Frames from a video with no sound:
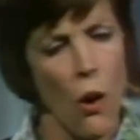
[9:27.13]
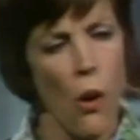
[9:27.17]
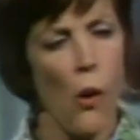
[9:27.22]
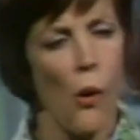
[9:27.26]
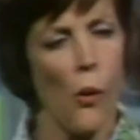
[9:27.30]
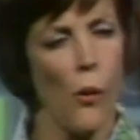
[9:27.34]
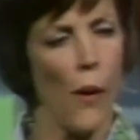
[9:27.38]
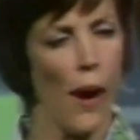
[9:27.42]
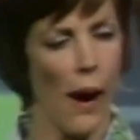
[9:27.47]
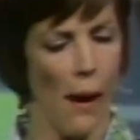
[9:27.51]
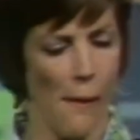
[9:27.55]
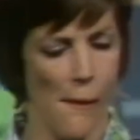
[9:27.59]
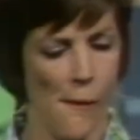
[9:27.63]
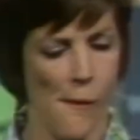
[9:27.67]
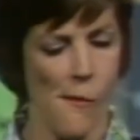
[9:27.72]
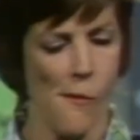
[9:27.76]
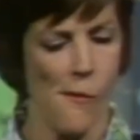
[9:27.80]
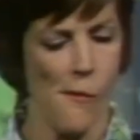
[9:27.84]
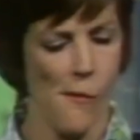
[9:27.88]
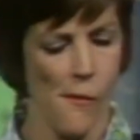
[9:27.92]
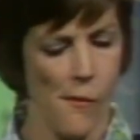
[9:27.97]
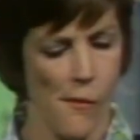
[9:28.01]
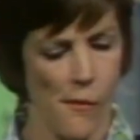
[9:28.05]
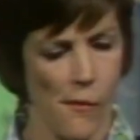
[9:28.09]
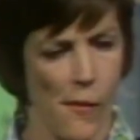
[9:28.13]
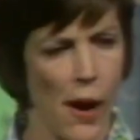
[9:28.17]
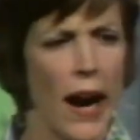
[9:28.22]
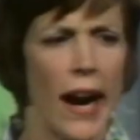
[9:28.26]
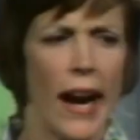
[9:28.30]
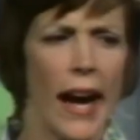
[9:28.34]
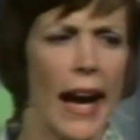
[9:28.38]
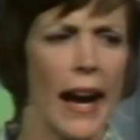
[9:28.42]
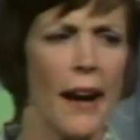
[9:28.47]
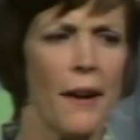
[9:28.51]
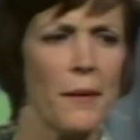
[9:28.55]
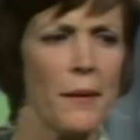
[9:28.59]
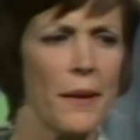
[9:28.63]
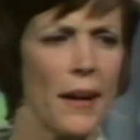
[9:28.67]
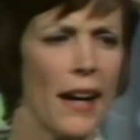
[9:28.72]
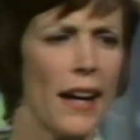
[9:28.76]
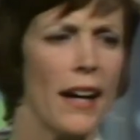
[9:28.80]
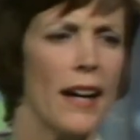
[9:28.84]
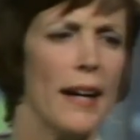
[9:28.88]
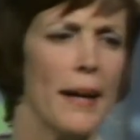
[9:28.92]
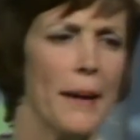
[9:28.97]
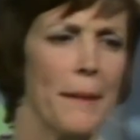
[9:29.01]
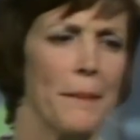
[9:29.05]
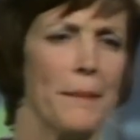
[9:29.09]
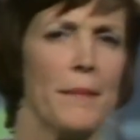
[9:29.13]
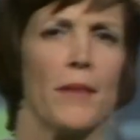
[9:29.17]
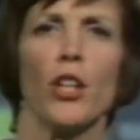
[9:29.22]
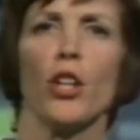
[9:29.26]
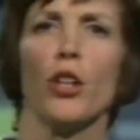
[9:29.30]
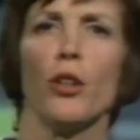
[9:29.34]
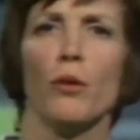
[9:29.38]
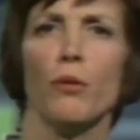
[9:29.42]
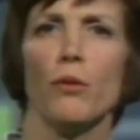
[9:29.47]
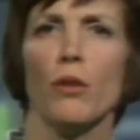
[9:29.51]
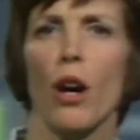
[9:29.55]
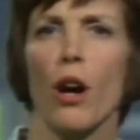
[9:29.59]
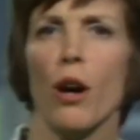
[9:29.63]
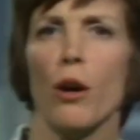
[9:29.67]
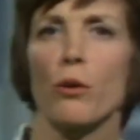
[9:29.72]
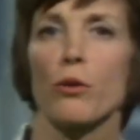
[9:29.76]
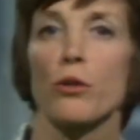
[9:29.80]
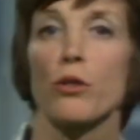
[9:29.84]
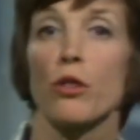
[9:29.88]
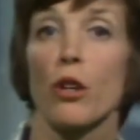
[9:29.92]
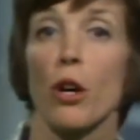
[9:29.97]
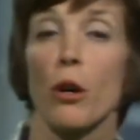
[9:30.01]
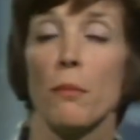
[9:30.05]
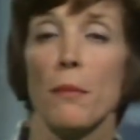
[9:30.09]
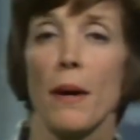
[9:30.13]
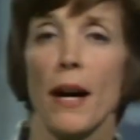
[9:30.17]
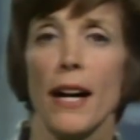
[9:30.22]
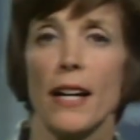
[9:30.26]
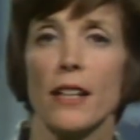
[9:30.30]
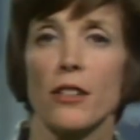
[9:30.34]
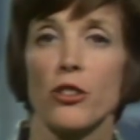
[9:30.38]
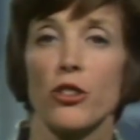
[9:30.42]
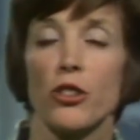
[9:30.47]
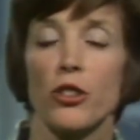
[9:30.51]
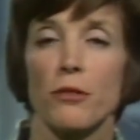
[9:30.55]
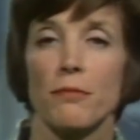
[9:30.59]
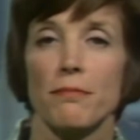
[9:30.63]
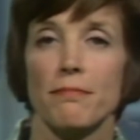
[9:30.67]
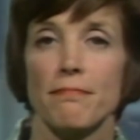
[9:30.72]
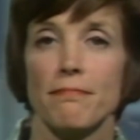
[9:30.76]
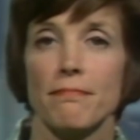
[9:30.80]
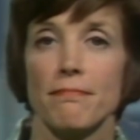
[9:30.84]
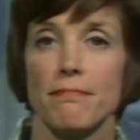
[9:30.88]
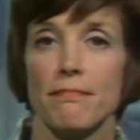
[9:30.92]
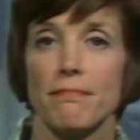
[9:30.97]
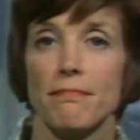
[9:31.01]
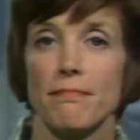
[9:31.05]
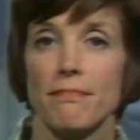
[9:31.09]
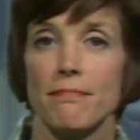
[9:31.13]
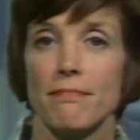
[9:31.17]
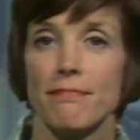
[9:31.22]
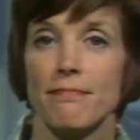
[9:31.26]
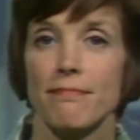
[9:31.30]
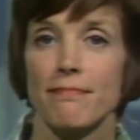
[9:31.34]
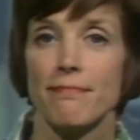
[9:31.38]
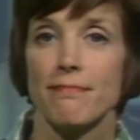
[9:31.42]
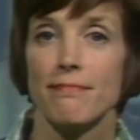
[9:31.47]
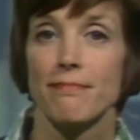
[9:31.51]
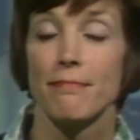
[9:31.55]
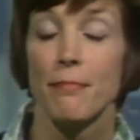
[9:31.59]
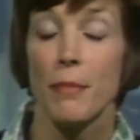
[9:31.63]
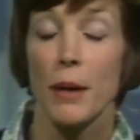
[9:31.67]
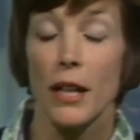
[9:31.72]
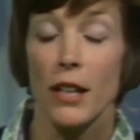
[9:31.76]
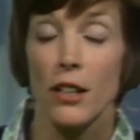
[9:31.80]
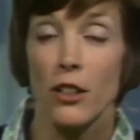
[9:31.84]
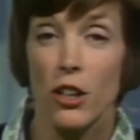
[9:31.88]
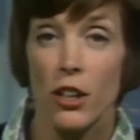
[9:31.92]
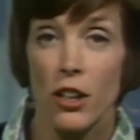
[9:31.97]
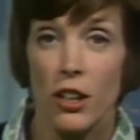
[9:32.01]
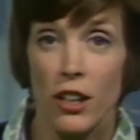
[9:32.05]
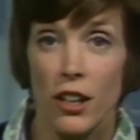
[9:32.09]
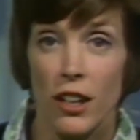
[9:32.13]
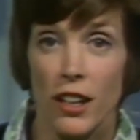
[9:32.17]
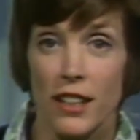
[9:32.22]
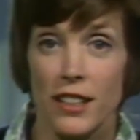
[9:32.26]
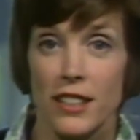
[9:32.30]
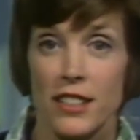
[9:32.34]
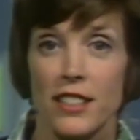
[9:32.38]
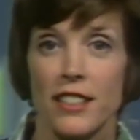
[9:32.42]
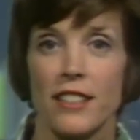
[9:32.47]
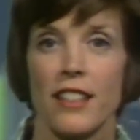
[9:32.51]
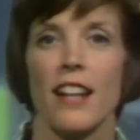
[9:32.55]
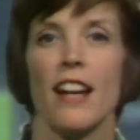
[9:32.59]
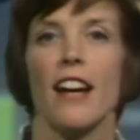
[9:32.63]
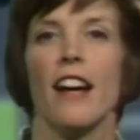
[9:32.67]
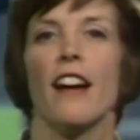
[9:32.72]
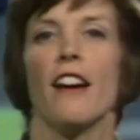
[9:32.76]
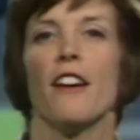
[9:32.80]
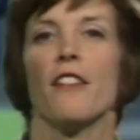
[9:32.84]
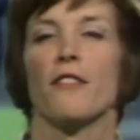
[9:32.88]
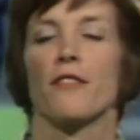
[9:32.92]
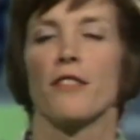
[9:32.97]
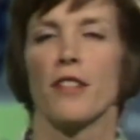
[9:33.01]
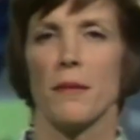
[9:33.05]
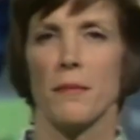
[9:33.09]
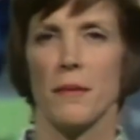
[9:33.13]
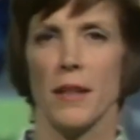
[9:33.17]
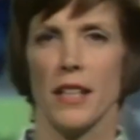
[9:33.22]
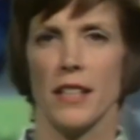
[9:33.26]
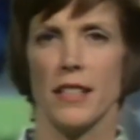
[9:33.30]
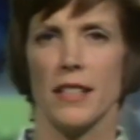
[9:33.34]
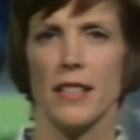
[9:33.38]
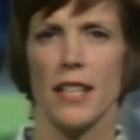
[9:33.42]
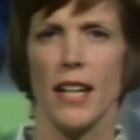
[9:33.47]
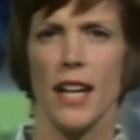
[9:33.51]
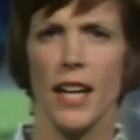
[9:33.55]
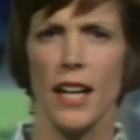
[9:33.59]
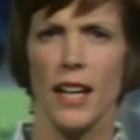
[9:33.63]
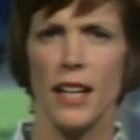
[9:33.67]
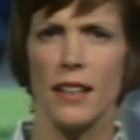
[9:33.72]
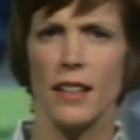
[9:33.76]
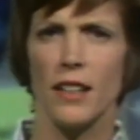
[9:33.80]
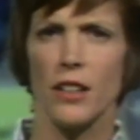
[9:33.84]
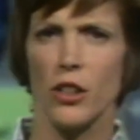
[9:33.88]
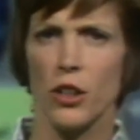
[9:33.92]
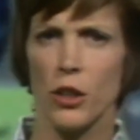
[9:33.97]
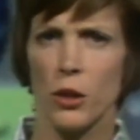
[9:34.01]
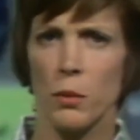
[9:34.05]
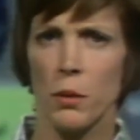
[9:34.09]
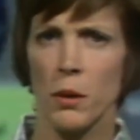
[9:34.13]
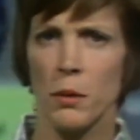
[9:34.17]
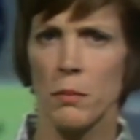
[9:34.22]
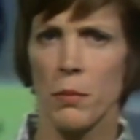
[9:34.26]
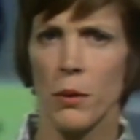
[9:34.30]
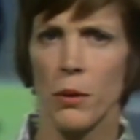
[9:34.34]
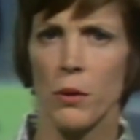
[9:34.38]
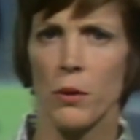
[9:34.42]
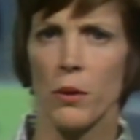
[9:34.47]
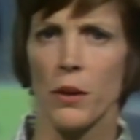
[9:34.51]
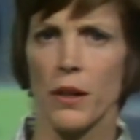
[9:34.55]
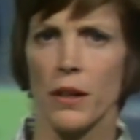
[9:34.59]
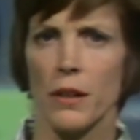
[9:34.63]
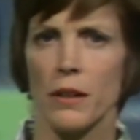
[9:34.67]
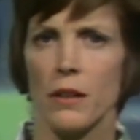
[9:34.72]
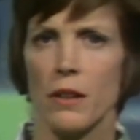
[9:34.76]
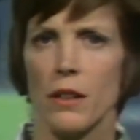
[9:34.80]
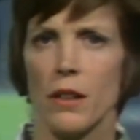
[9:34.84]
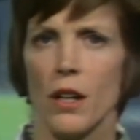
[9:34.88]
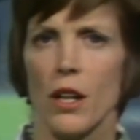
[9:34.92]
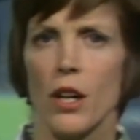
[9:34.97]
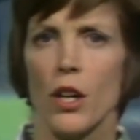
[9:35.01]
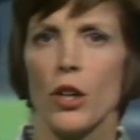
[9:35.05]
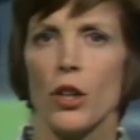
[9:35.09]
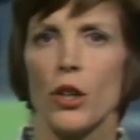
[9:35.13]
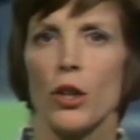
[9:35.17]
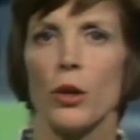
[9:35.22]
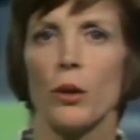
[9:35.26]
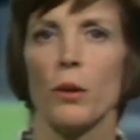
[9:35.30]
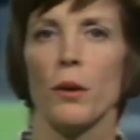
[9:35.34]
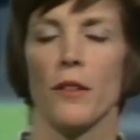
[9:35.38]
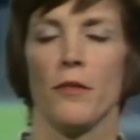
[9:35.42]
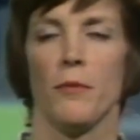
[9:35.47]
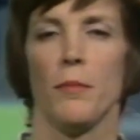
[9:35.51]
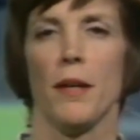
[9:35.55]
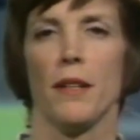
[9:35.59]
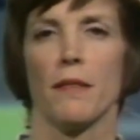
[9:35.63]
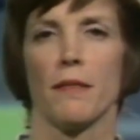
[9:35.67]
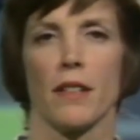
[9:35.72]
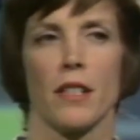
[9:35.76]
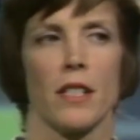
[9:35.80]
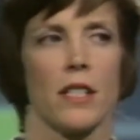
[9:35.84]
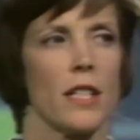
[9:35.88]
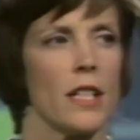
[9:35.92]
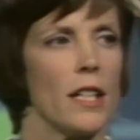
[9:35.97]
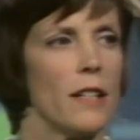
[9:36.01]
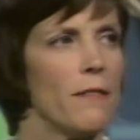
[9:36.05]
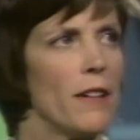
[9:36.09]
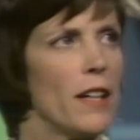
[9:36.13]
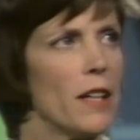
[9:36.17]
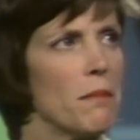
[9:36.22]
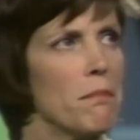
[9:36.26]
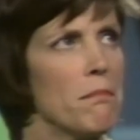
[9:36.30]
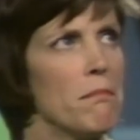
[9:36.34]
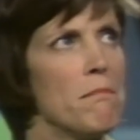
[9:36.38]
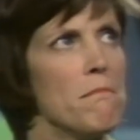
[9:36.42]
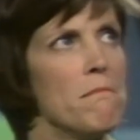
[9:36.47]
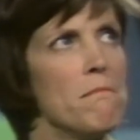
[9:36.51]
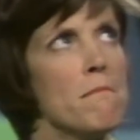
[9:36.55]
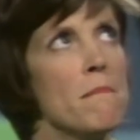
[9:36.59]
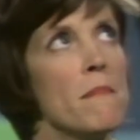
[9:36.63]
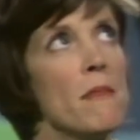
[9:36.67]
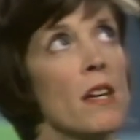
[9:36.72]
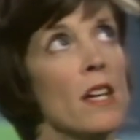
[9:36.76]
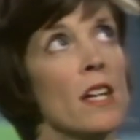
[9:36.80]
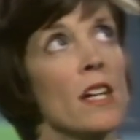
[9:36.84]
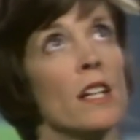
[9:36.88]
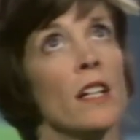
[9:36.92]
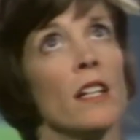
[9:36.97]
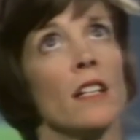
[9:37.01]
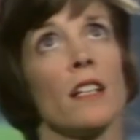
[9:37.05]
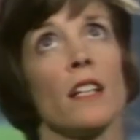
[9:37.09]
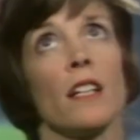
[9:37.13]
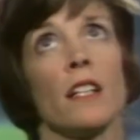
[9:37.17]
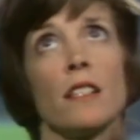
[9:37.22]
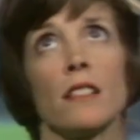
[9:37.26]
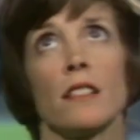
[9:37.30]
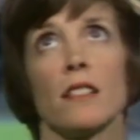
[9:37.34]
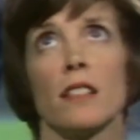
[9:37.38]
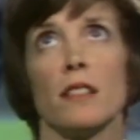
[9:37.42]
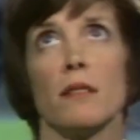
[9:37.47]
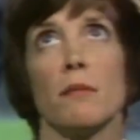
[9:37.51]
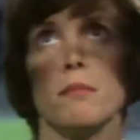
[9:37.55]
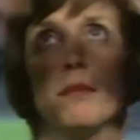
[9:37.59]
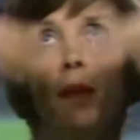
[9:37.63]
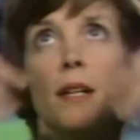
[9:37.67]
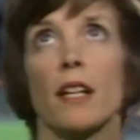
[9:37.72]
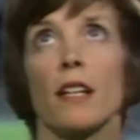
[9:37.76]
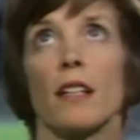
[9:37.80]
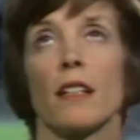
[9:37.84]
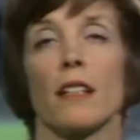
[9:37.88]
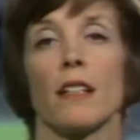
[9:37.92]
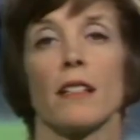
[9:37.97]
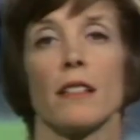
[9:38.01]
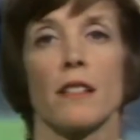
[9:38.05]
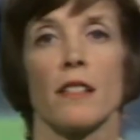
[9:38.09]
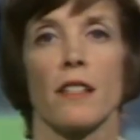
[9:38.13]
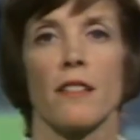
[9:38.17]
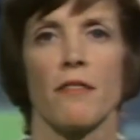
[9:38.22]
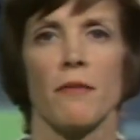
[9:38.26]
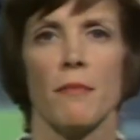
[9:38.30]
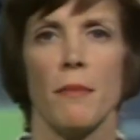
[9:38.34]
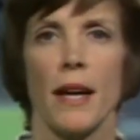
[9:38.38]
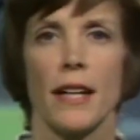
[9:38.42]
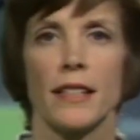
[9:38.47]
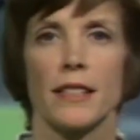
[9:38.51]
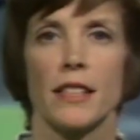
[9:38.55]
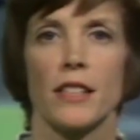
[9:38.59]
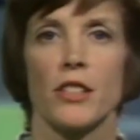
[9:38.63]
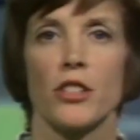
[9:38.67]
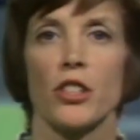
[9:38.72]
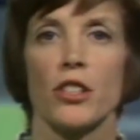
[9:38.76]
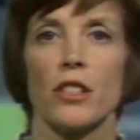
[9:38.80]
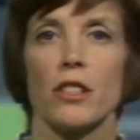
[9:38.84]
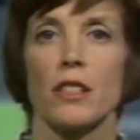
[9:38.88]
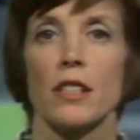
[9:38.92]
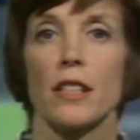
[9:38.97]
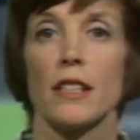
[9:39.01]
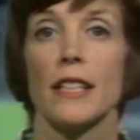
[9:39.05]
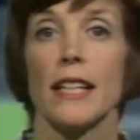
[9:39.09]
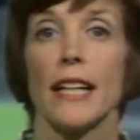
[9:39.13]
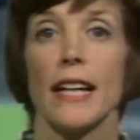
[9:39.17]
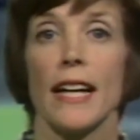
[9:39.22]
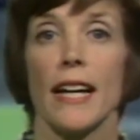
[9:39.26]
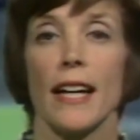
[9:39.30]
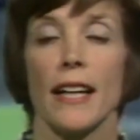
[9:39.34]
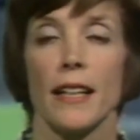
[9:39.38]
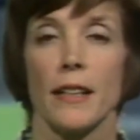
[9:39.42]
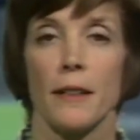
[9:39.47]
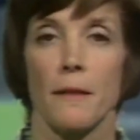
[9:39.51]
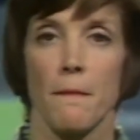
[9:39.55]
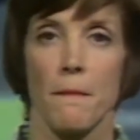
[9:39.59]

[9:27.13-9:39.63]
Well, how come you know so much? Because from the day that you were born, you have been receiving millions and millions of messages a day.